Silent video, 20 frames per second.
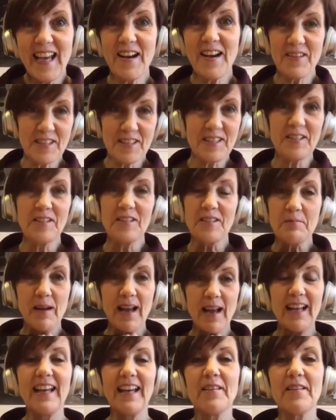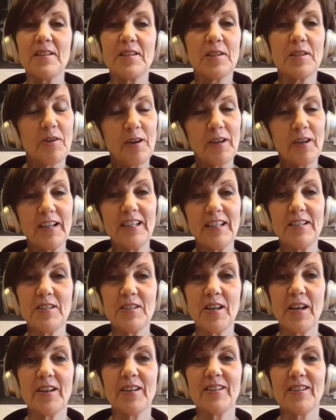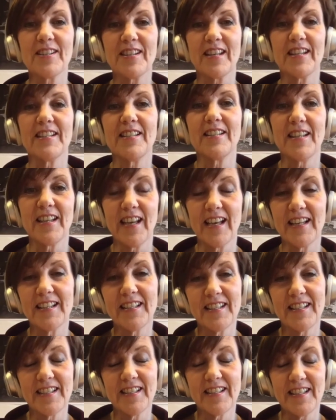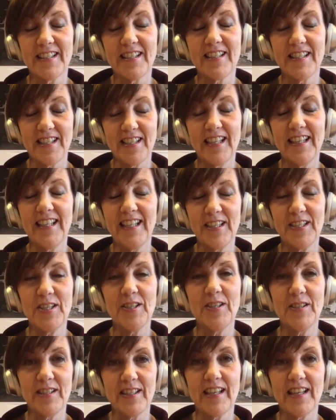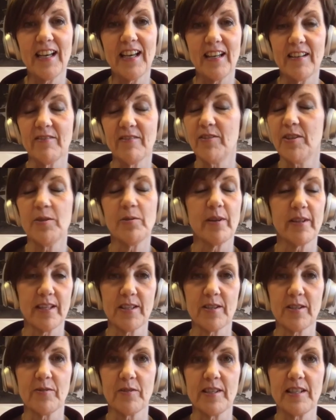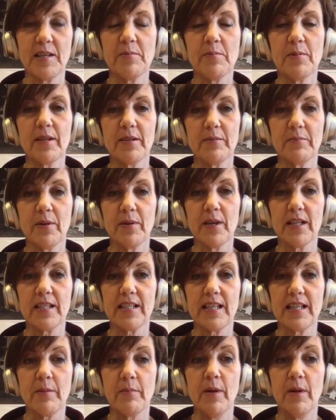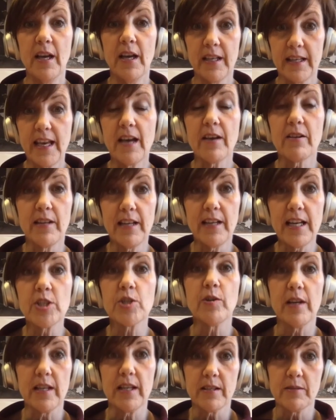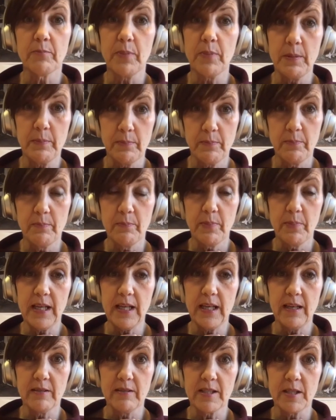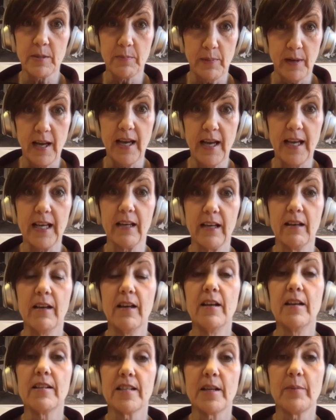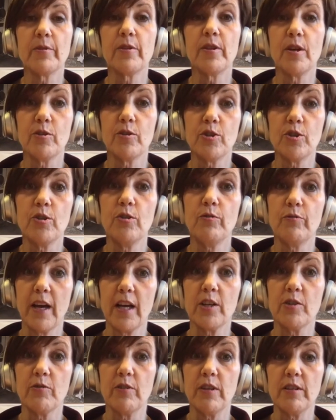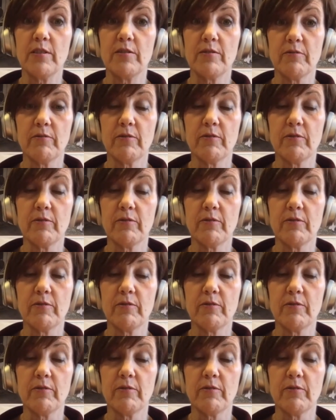we're still supplying leather to Pocket and Jones and to Cheney Shoes, and a few others, obviously. But literally been supplying some of those shoe factories,